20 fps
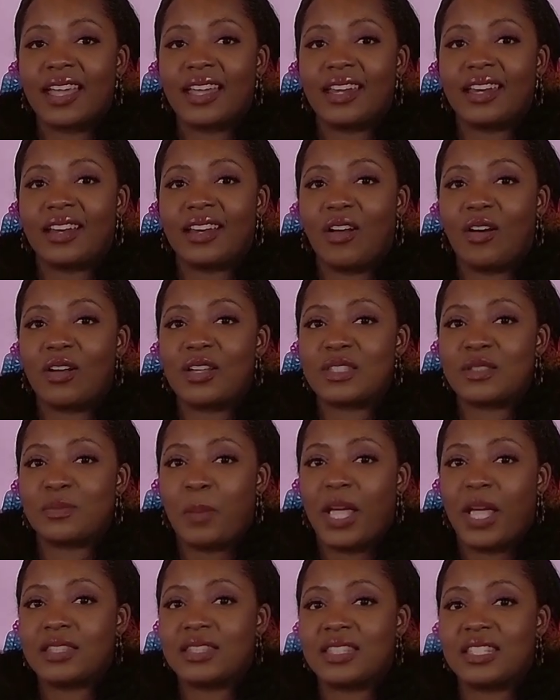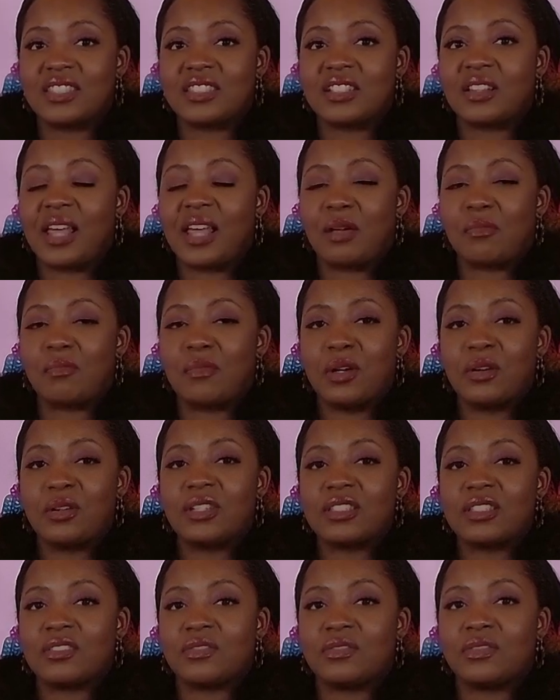and all his paintings are like millions
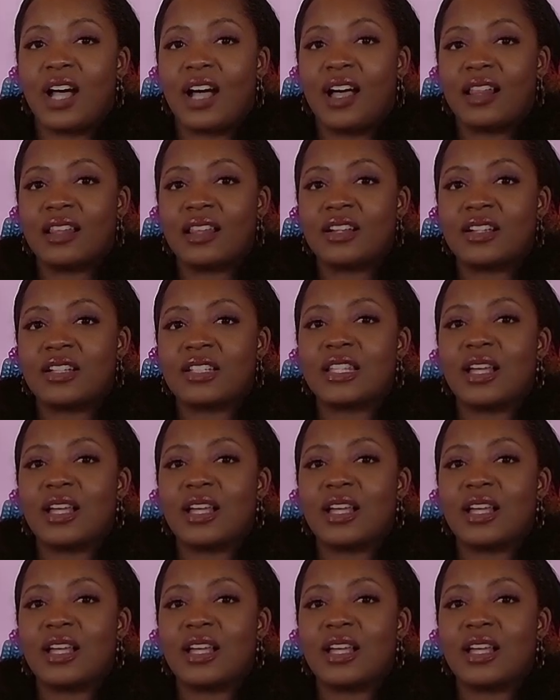of dollars.